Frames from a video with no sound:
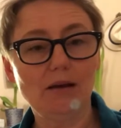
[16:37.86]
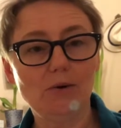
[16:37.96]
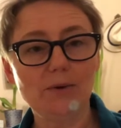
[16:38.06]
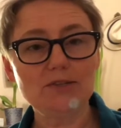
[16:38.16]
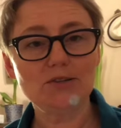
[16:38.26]

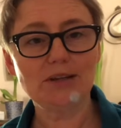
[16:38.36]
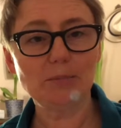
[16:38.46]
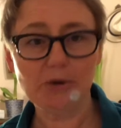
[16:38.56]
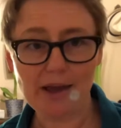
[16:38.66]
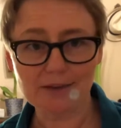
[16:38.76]
Question
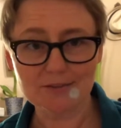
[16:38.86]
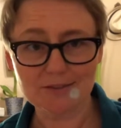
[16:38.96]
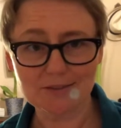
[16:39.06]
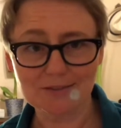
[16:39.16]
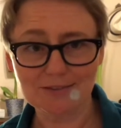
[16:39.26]
number
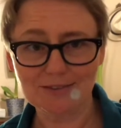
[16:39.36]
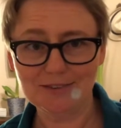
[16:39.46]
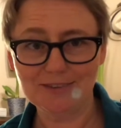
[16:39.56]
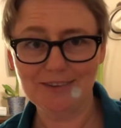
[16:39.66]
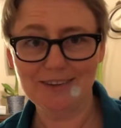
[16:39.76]
next.
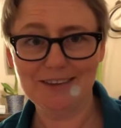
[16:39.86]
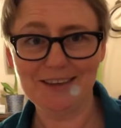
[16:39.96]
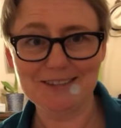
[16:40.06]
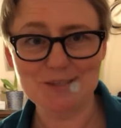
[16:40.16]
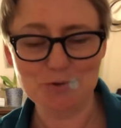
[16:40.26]
I think
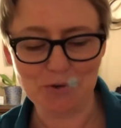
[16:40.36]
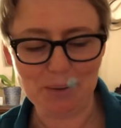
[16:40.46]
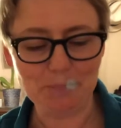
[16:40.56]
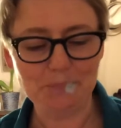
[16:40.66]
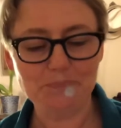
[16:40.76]
it's 3.
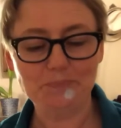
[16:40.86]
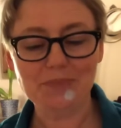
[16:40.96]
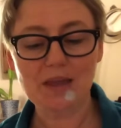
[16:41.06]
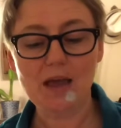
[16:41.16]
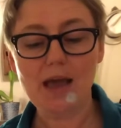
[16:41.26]

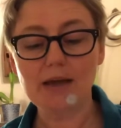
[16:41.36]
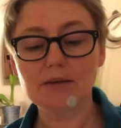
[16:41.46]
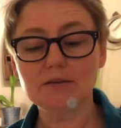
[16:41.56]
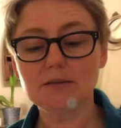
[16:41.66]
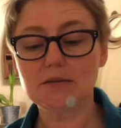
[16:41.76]

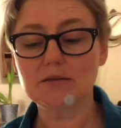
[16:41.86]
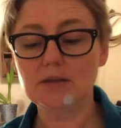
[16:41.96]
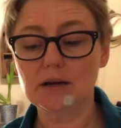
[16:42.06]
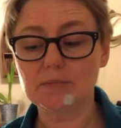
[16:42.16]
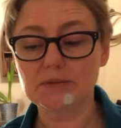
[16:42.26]
Atticus is
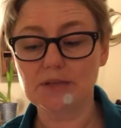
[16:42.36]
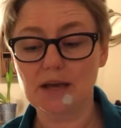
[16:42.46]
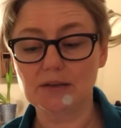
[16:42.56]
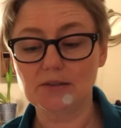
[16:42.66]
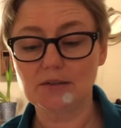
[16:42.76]
not
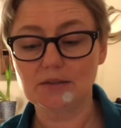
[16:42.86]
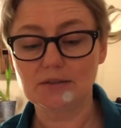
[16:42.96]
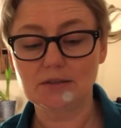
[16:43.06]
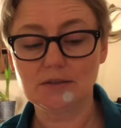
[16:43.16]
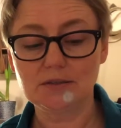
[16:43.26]
upset
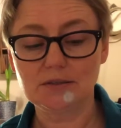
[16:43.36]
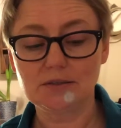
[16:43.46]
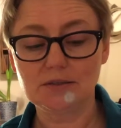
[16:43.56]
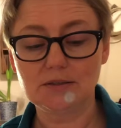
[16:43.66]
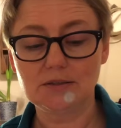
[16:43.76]

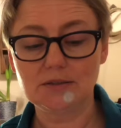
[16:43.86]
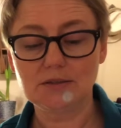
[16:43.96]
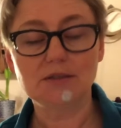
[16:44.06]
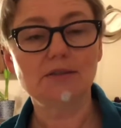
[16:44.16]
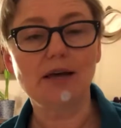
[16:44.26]

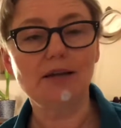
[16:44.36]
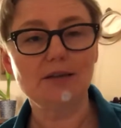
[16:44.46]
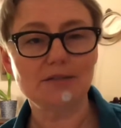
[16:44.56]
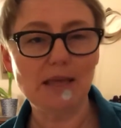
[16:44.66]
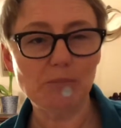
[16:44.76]
that
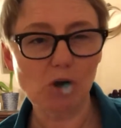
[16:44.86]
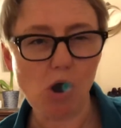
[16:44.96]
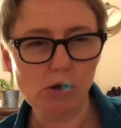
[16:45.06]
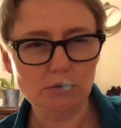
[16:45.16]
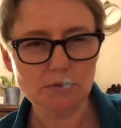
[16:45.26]
his neighbor
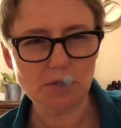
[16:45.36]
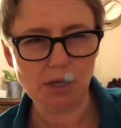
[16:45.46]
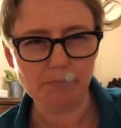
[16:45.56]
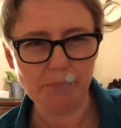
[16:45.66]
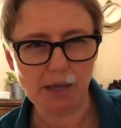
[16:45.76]
calls
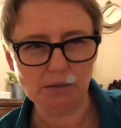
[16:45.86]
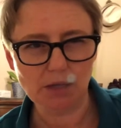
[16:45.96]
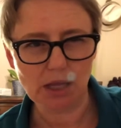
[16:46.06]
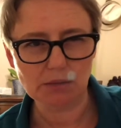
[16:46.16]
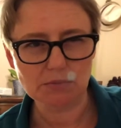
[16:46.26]
him bad
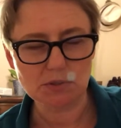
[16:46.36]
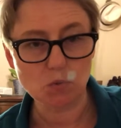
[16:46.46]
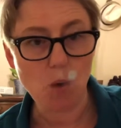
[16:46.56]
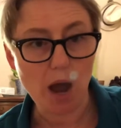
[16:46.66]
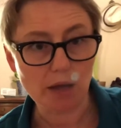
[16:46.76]
names.
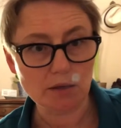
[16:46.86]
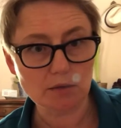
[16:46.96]
Why?